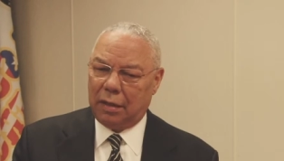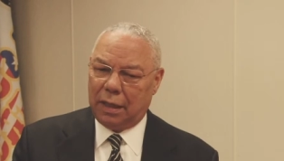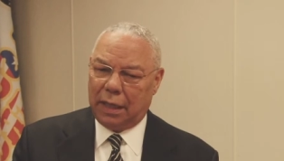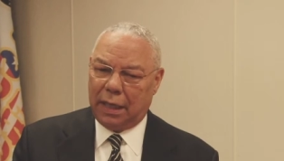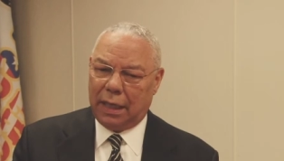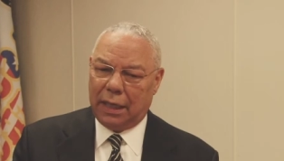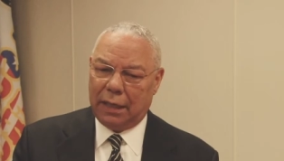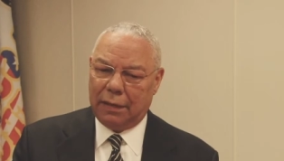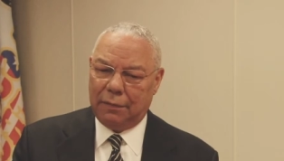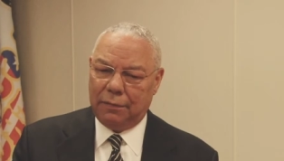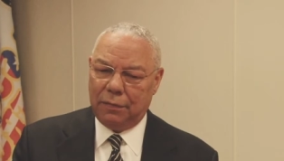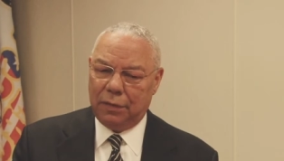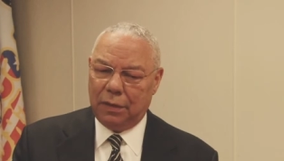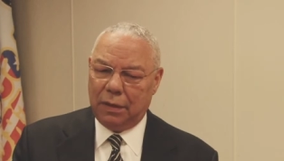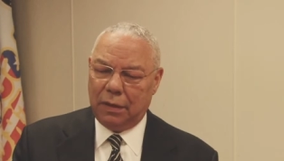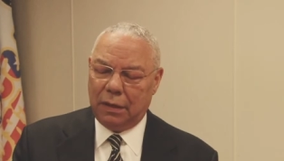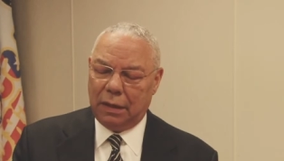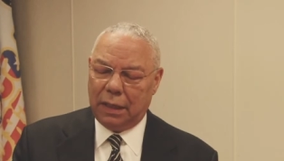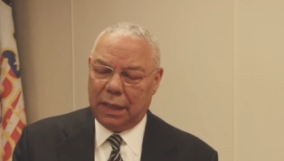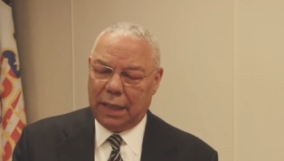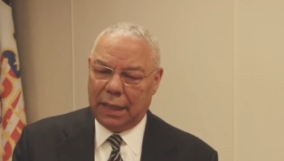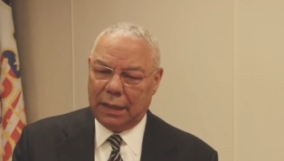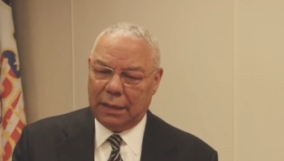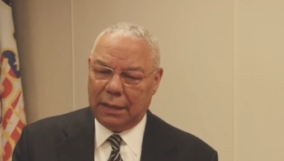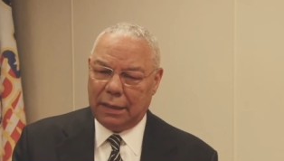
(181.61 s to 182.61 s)
that,
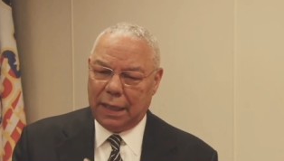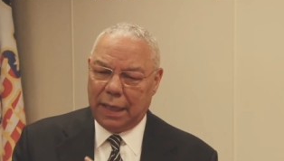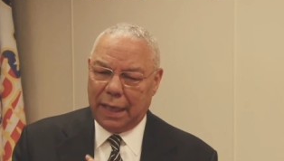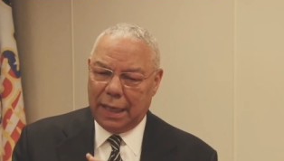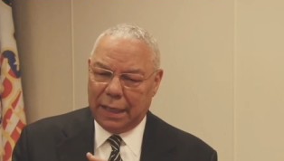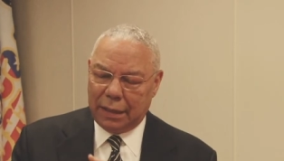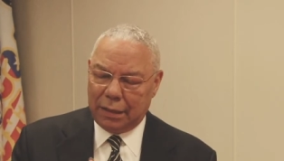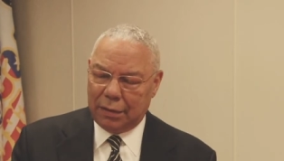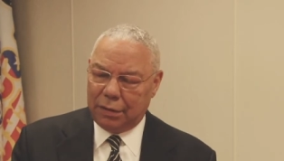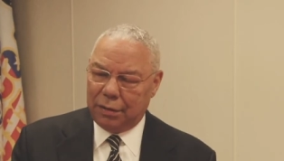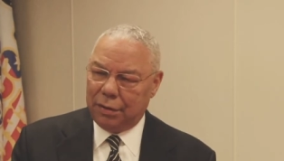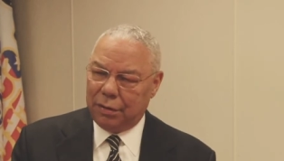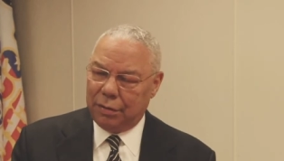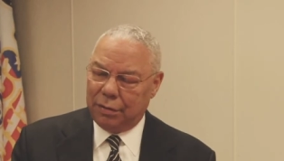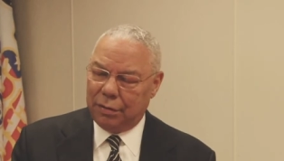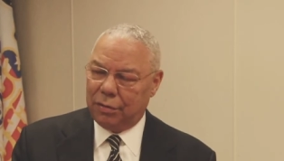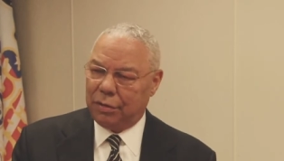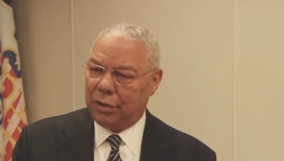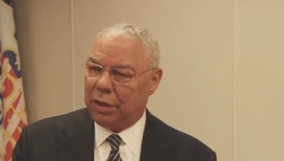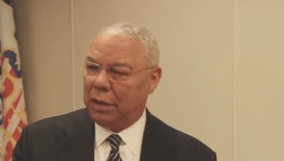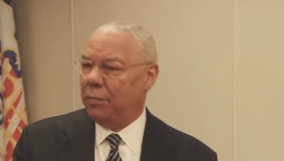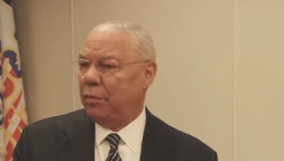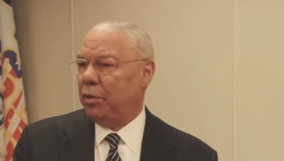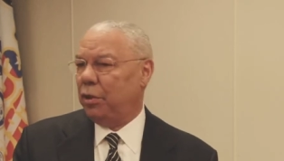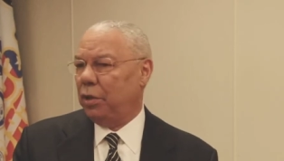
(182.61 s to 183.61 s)
that attitude
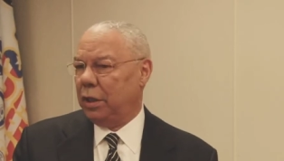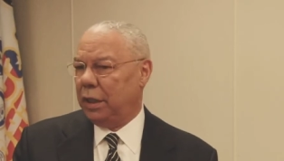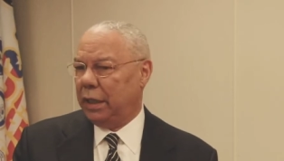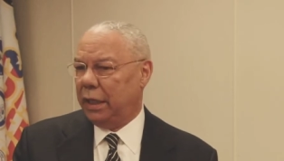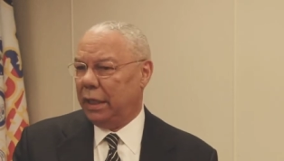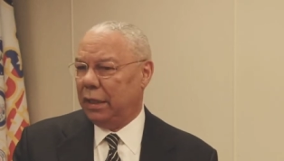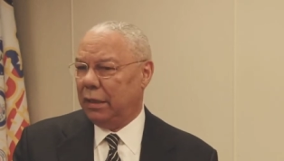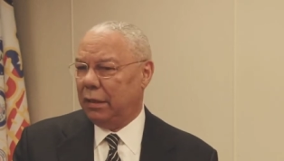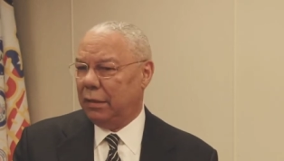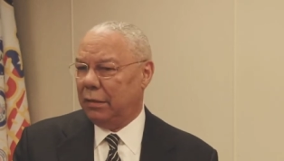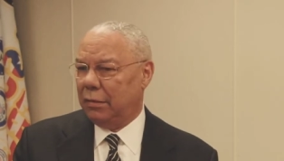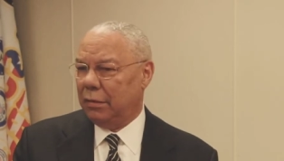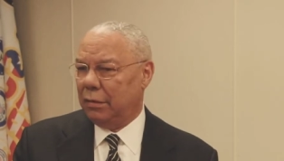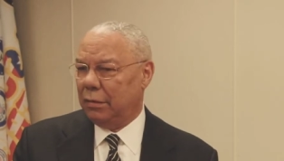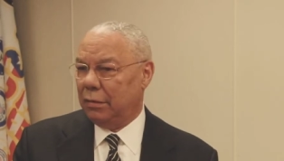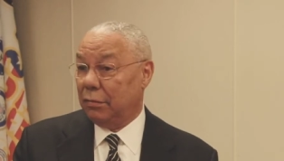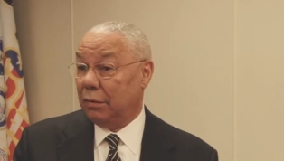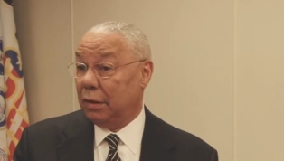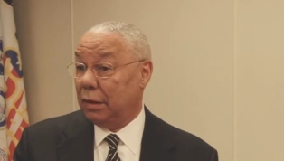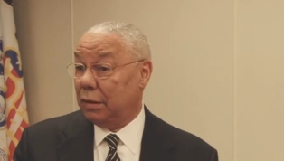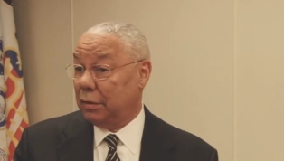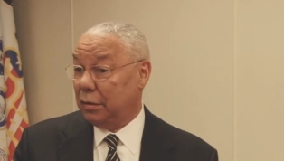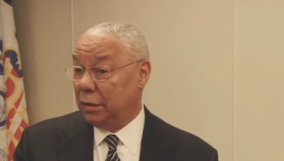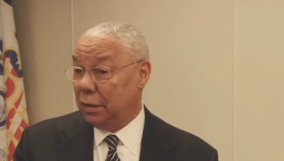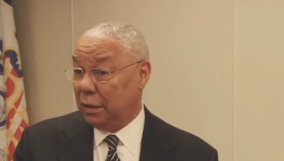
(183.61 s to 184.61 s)
is communicated to the
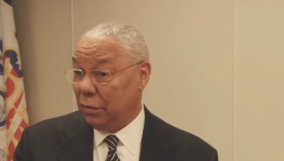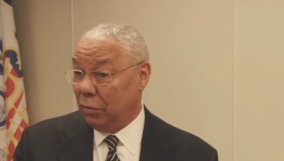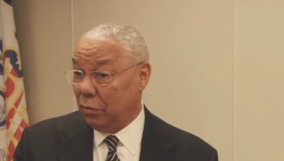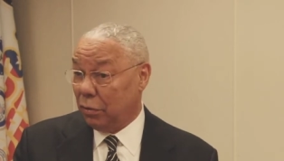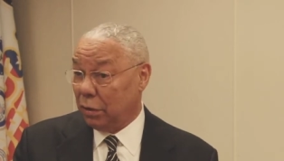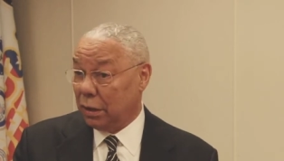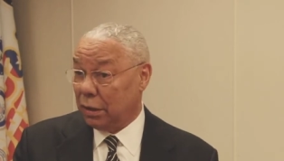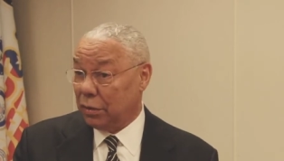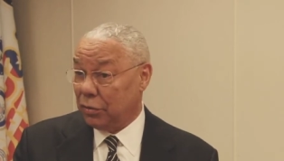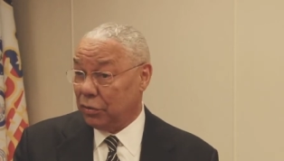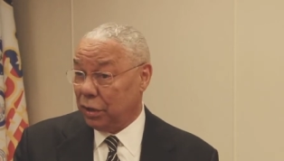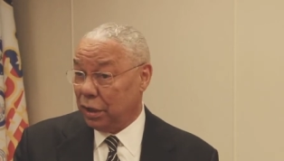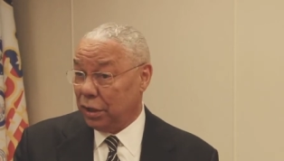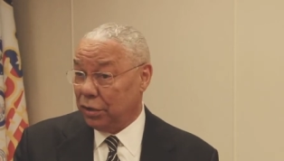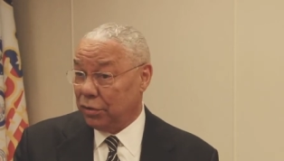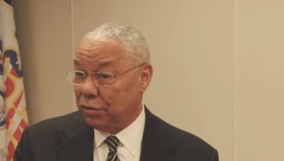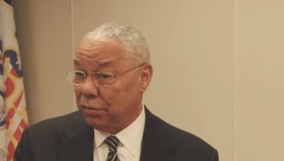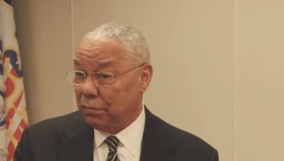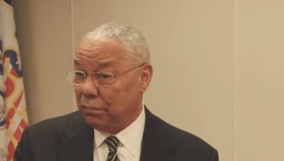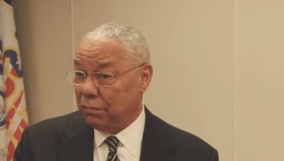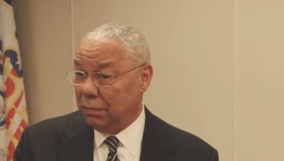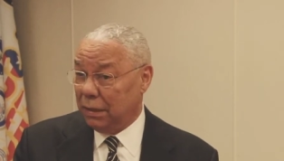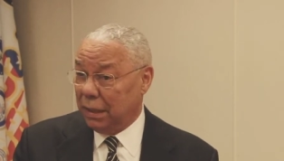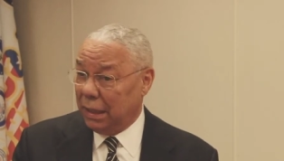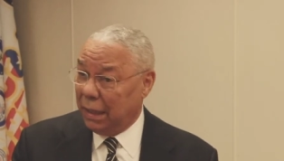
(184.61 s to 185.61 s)
rest of the
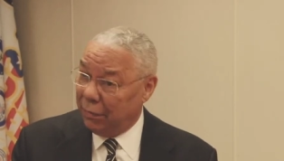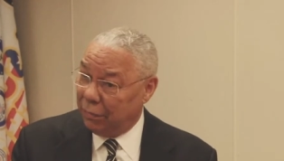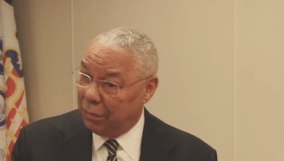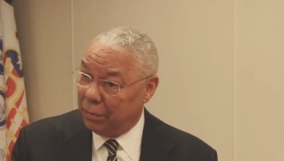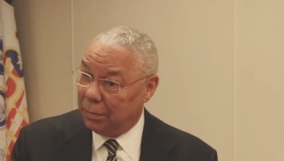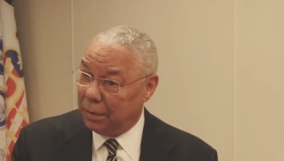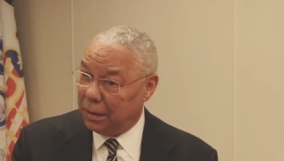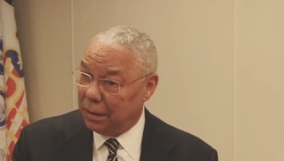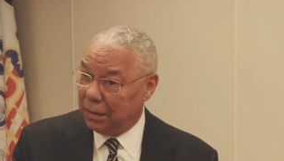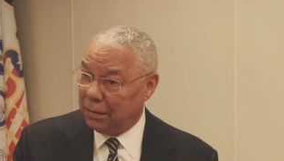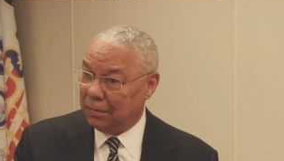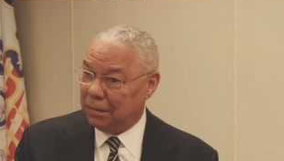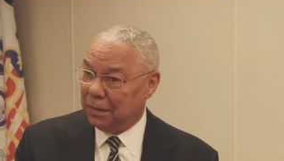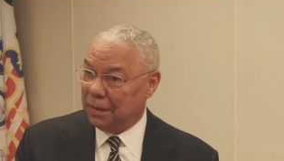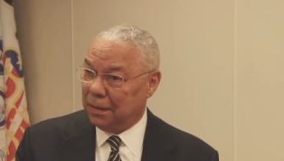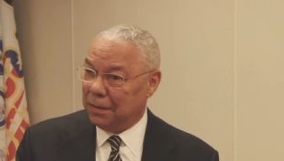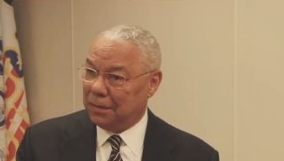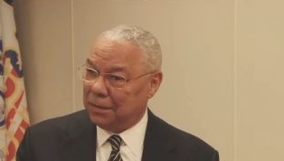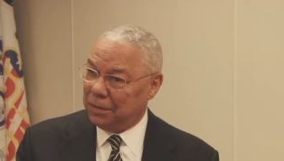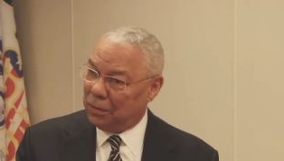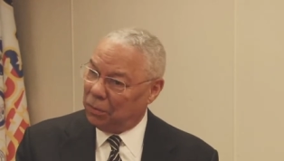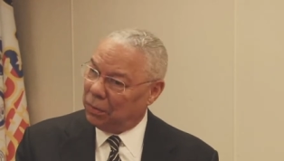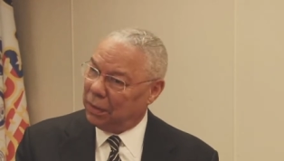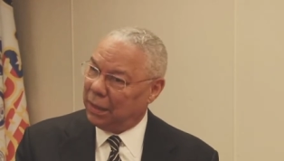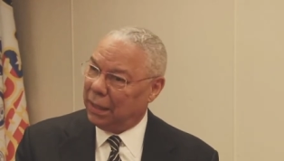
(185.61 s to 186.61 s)
organization. Everybody
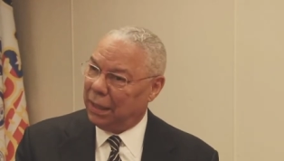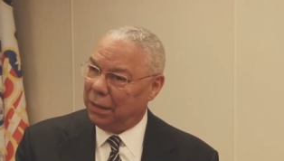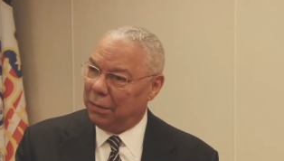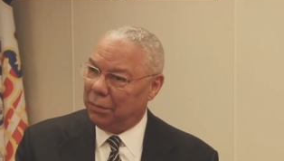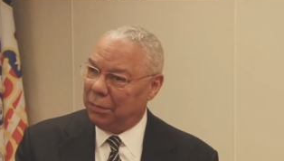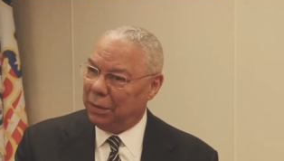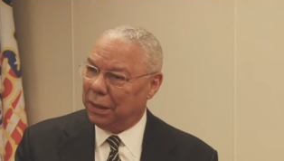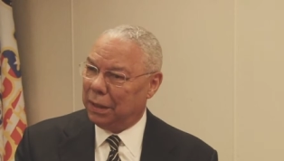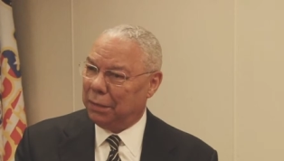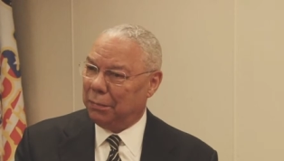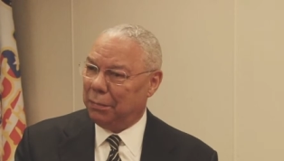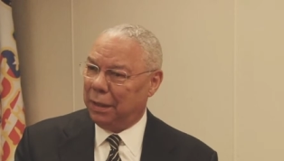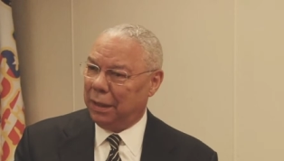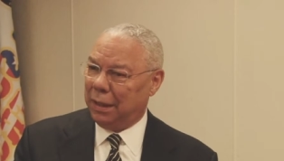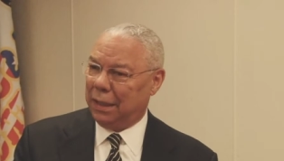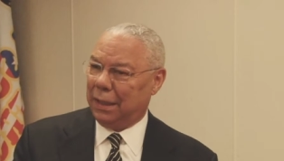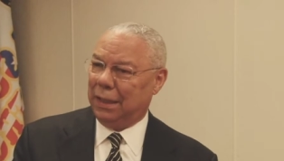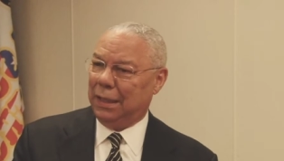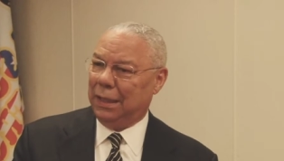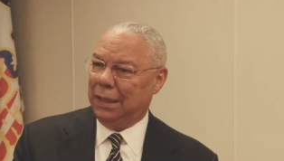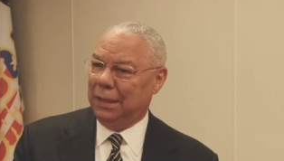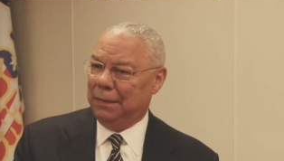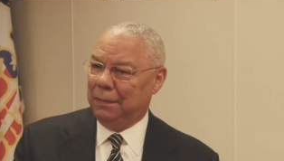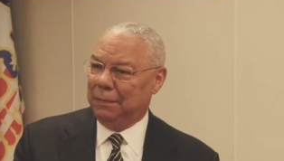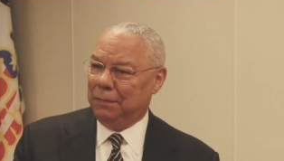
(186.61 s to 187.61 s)
says, okay, we can make it.